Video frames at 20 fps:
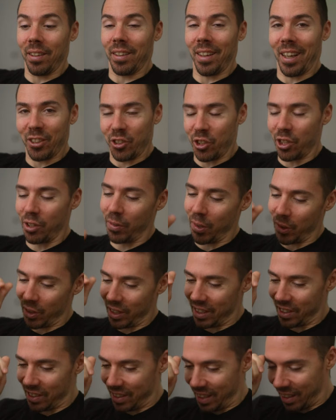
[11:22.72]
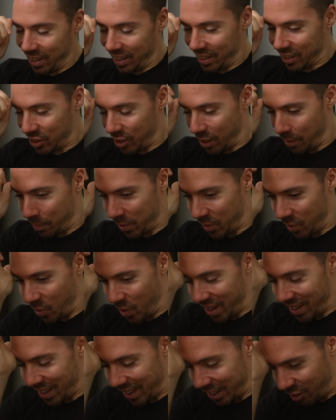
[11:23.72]
I should have wrote these down and stopped.
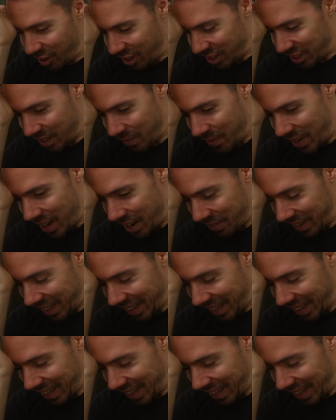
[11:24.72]
Why'd I cross them off?